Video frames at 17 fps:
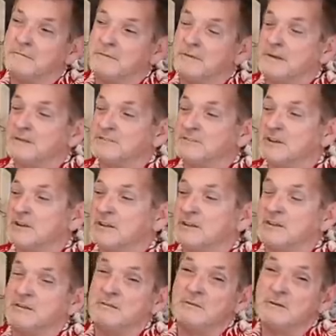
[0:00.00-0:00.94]
that's on
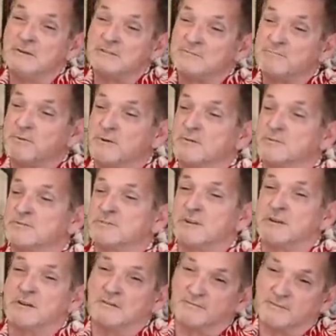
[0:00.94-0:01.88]
the U S Post
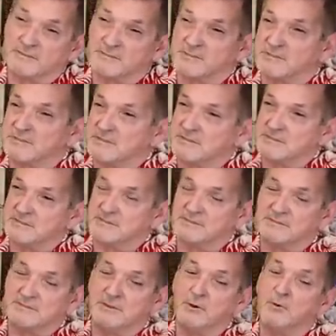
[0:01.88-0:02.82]
Office,
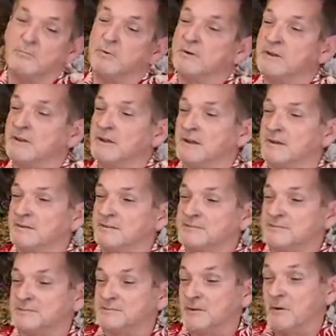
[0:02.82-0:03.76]
nobody else.
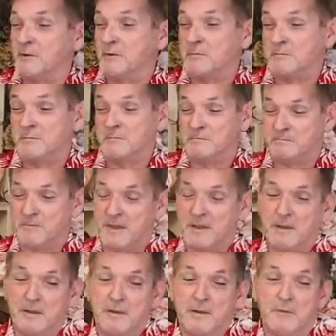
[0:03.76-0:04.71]
So
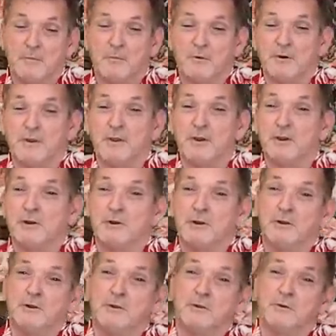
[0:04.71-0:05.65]
what are you
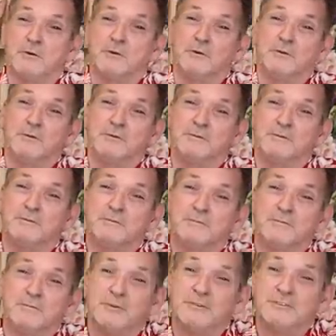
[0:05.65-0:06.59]
gonna do?
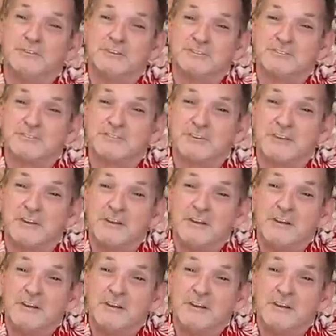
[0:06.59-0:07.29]
We just,